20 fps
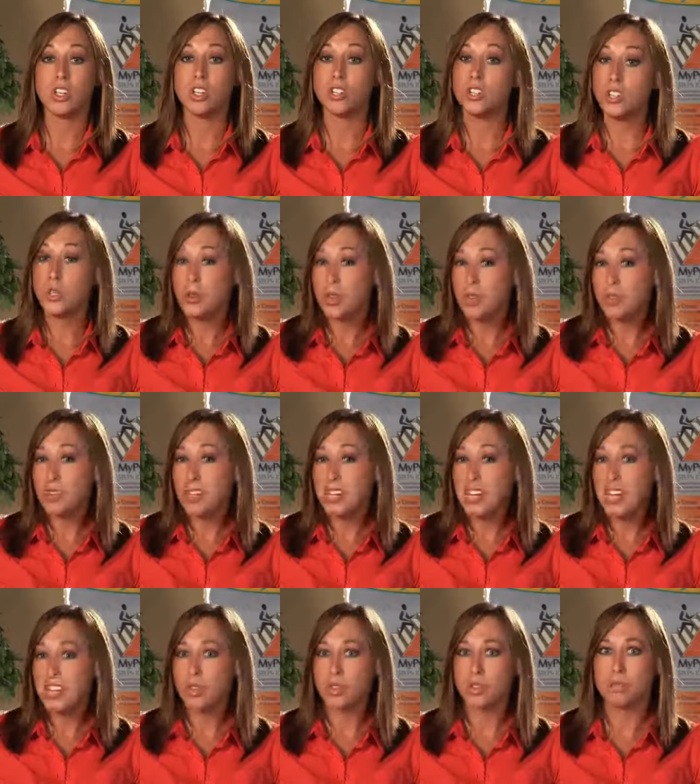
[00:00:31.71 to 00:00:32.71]
Do you
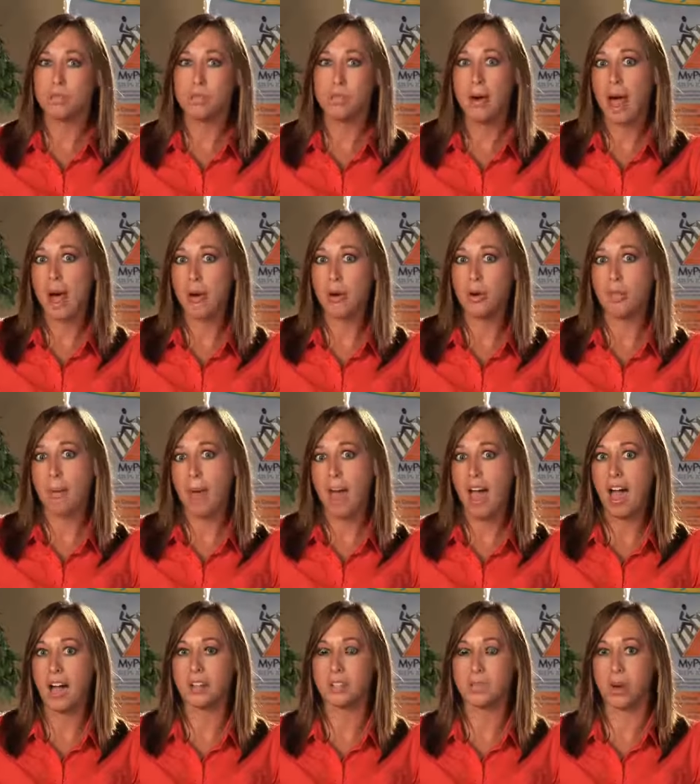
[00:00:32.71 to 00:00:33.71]
need those
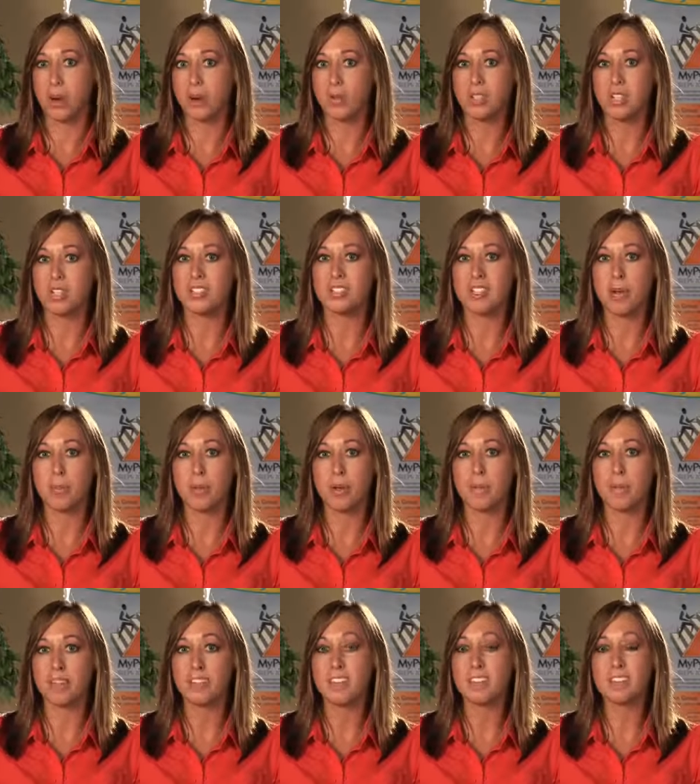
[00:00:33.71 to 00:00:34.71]
power-packed protein
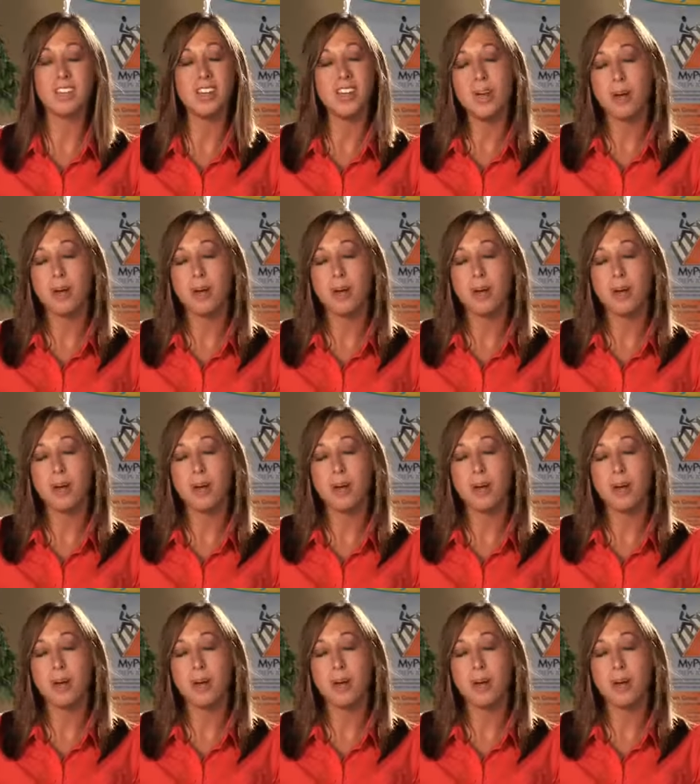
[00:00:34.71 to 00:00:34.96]
supplements?